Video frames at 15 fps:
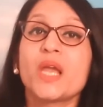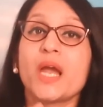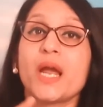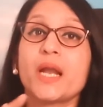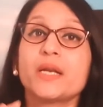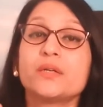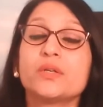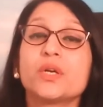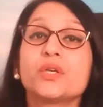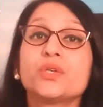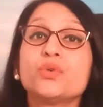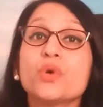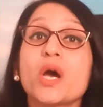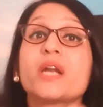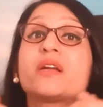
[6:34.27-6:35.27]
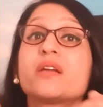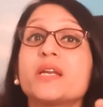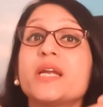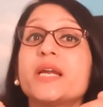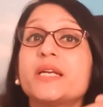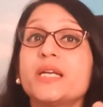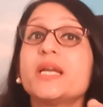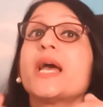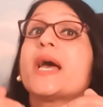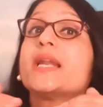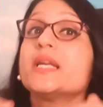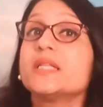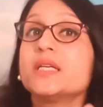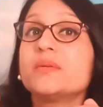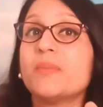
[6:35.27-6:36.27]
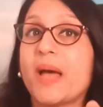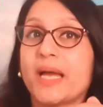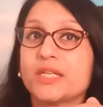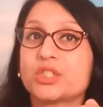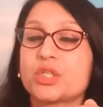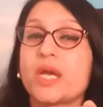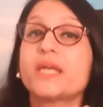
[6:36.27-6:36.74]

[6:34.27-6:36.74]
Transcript: and you are creating another batch,